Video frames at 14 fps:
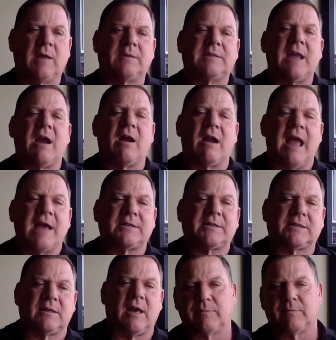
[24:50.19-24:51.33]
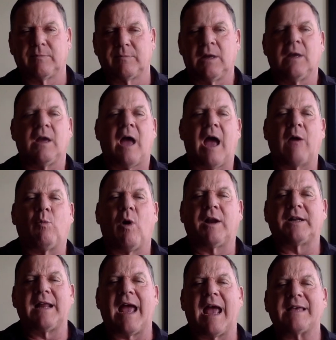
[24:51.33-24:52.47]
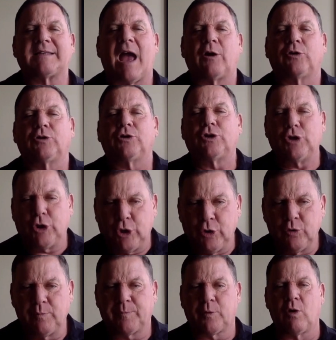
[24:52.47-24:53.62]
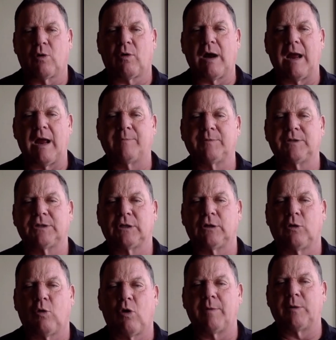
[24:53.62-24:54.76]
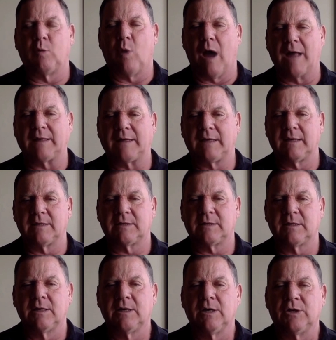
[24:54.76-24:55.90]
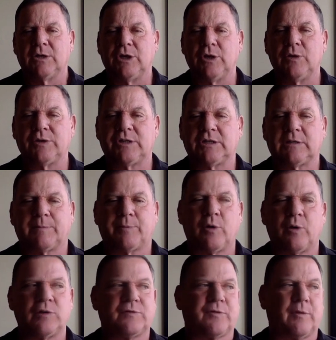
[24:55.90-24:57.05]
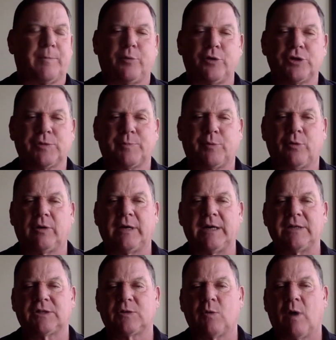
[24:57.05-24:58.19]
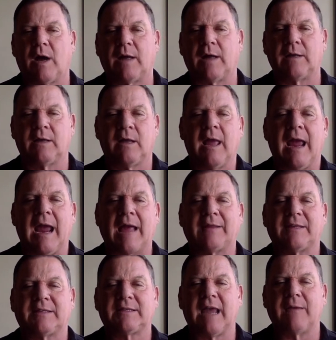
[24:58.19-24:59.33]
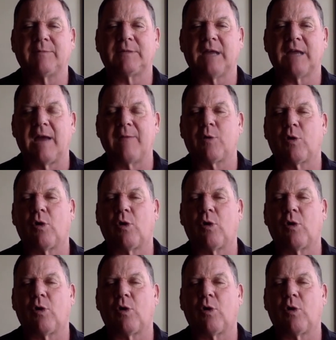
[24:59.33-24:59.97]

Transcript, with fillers: Darren asks, I wanted to ask how do you program DeLorme and Watkins? Do you use his approach for push, pull, hinge squat at the same time or